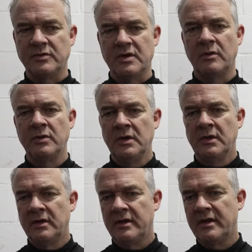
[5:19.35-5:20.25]
So
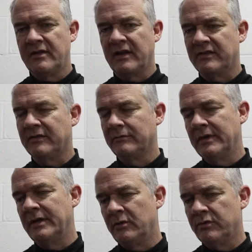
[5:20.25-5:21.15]
I think that's,
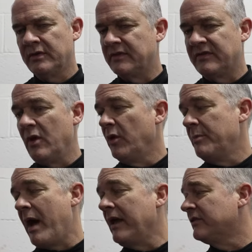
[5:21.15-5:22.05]
you know, it's the
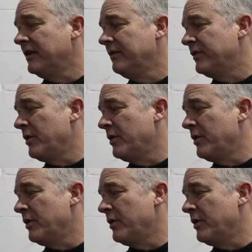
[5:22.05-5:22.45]
only positive.